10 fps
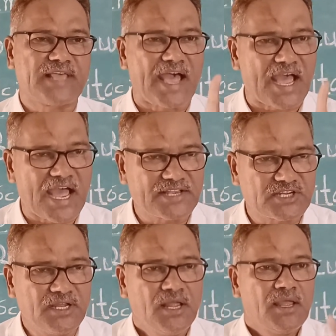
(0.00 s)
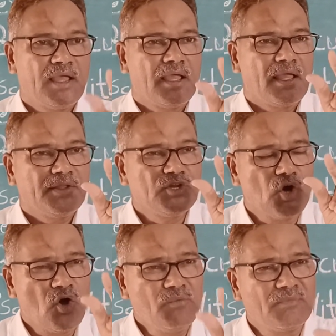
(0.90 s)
that you